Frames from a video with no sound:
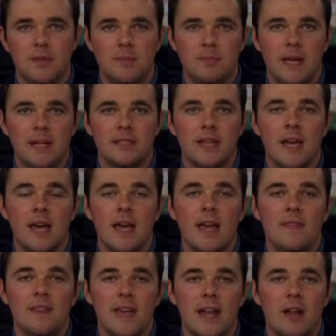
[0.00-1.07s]
be picked
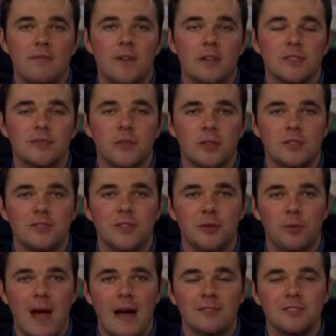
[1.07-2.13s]
in the NFL's first
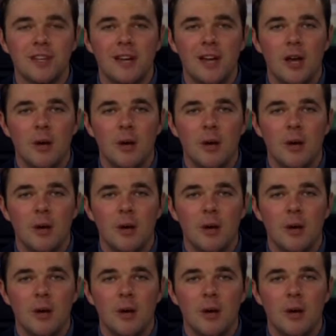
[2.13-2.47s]
few rounds.